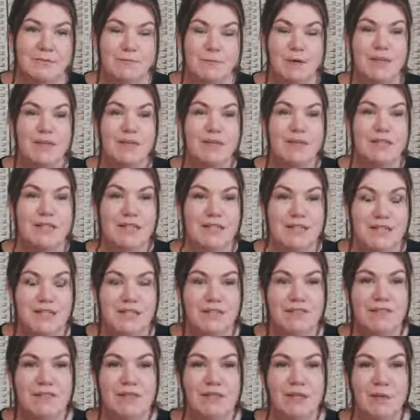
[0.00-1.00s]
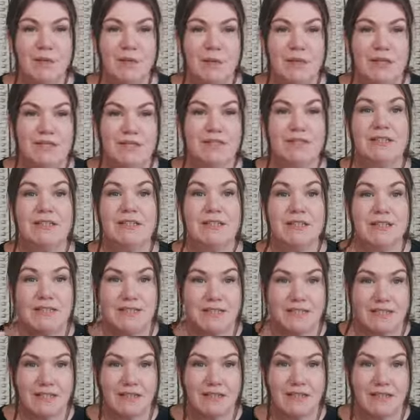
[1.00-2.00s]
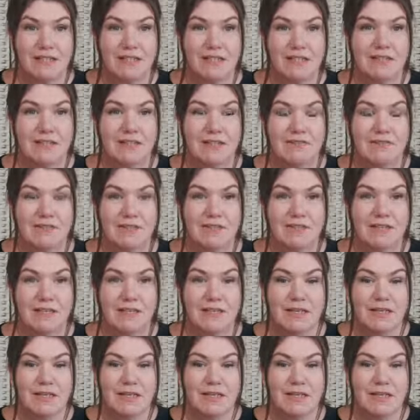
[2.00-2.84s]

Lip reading: both on an individual level and a societal level.